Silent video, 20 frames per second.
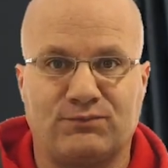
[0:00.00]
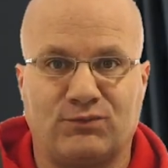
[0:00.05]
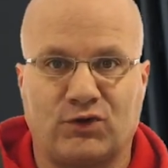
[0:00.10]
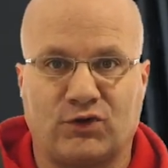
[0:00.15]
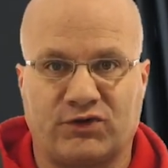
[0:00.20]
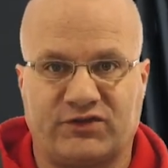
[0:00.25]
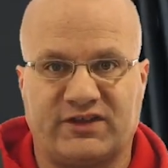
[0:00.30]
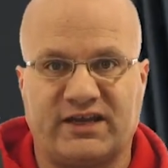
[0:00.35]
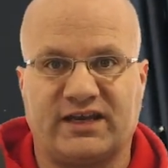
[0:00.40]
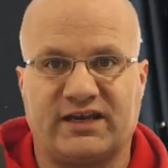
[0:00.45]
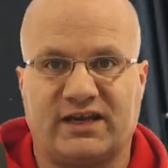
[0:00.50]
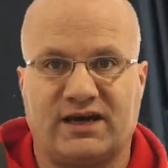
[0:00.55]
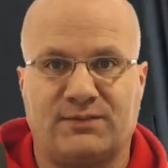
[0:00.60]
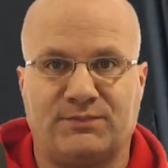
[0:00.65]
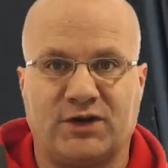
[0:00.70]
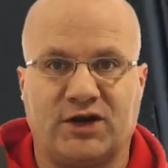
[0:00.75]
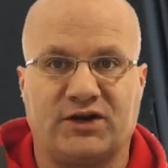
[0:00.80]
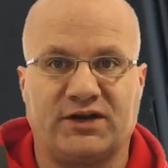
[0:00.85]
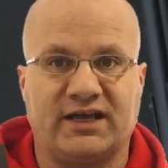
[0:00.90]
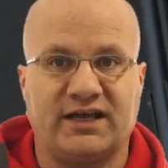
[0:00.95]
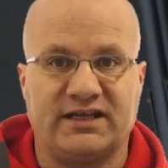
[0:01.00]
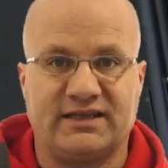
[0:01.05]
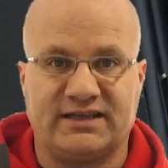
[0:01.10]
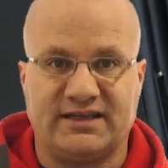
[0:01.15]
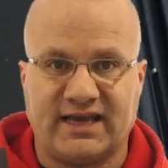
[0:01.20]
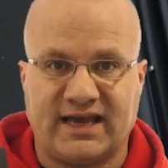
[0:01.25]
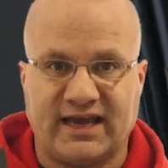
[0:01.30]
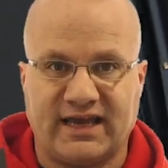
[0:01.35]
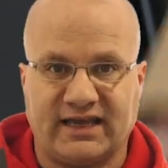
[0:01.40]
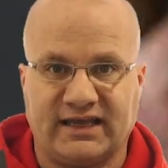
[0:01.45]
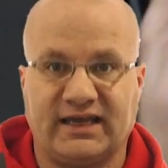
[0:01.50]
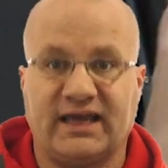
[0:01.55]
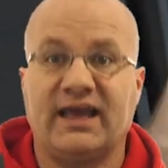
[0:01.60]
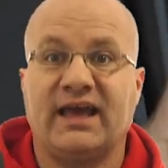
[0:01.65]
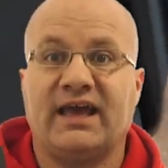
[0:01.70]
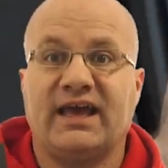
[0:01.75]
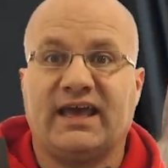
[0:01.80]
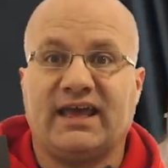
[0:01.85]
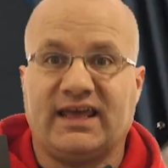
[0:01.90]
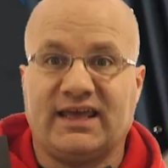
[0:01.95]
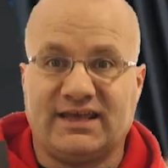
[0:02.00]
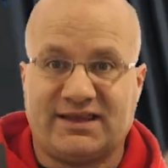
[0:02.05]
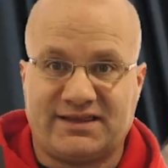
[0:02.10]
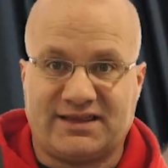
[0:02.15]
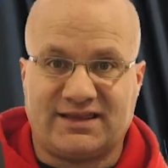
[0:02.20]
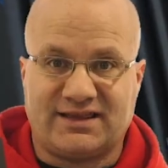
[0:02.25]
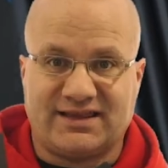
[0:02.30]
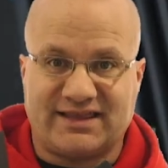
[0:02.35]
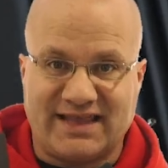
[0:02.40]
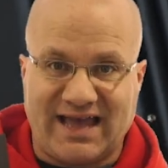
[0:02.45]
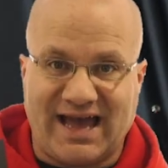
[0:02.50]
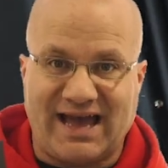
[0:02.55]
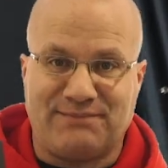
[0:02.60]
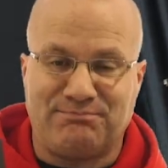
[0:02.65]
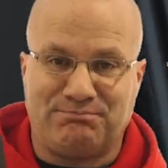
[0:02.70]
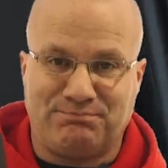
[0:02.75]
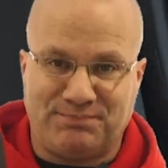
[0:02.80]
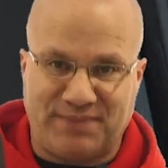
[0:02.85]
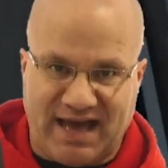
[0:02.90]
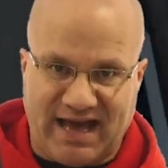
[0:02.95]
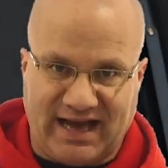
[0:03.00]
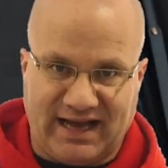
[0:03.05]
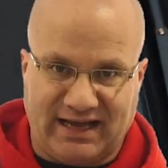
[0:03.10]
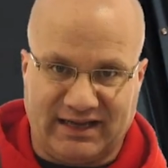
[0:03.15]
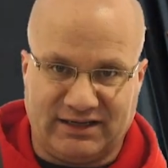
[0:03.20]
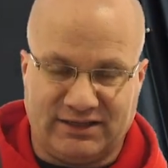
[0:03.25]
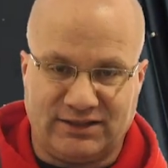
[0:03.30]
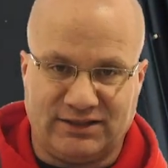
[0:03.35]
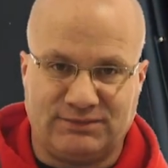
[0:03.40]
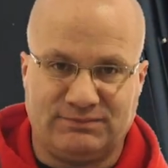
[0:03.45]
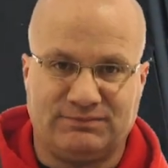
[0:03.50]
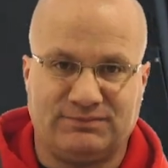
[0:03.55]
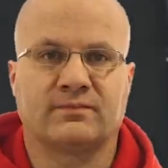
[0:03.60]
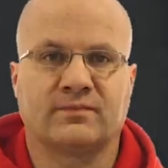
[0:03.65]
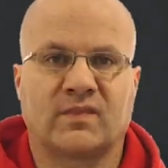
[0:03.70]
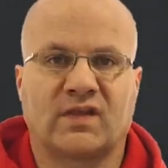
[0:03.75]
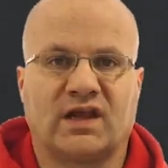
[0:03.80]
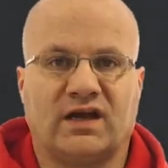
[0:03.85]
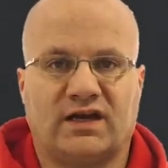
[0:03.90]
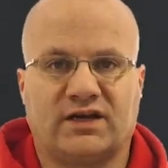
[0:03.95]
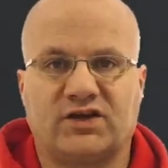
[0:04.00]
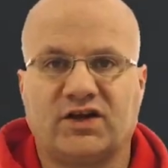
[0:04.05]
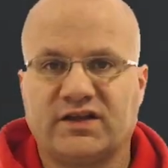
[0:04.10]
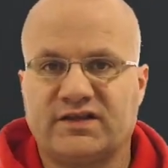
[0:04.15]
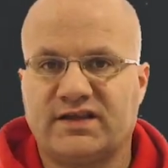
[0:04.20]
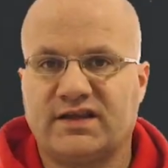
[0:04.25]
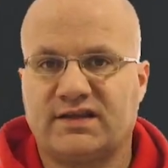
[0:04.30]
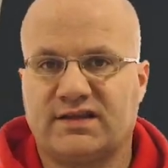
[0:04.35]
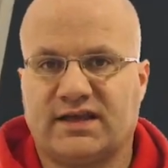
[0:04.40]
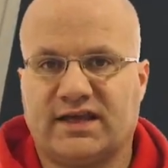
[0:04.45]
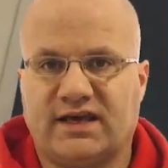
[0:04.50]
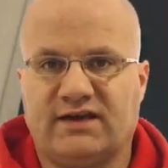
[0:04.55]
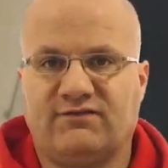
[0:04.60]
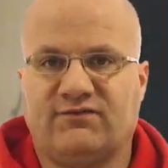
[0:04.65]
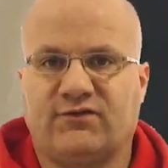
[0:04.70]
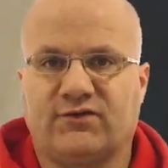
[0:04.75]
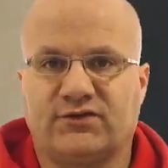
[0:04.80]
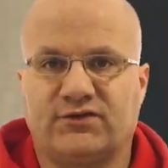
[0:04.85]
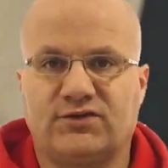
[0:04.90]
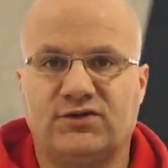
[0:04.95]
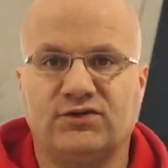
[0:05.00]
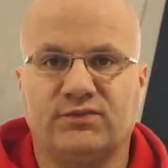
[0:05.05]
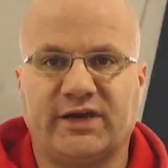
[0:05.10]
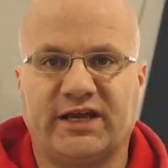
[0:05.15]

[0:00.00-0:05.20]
more than about a day. It's that bad. I got this kit for two